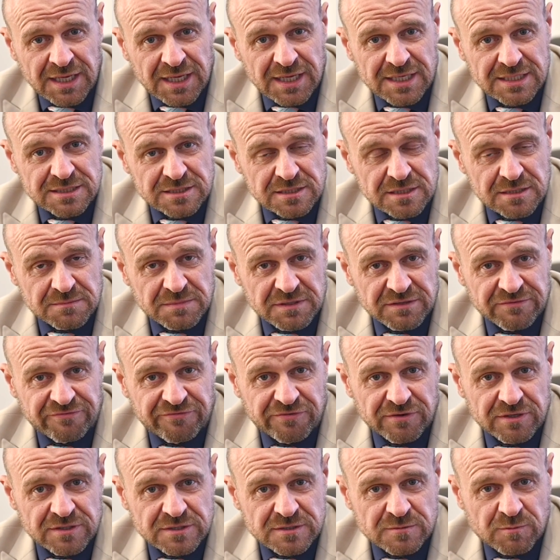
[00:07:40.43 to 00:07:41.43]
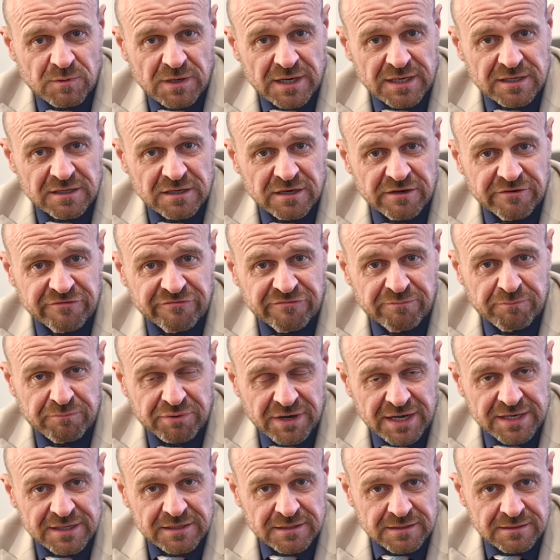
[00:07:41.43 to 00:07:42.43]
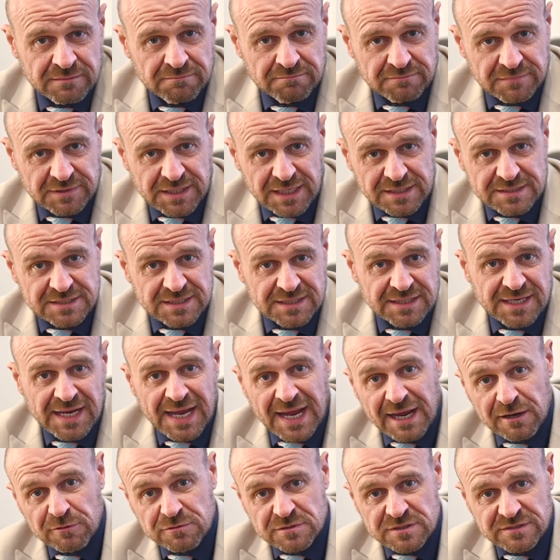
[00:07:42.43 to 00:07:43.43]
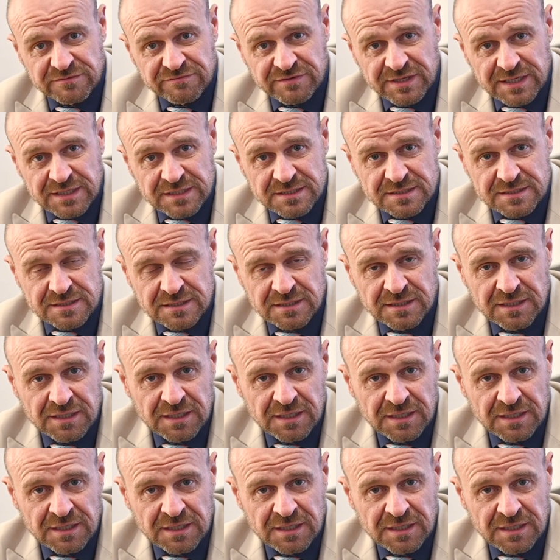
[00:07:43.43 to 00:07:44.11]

is going to be the first way of getting out of this.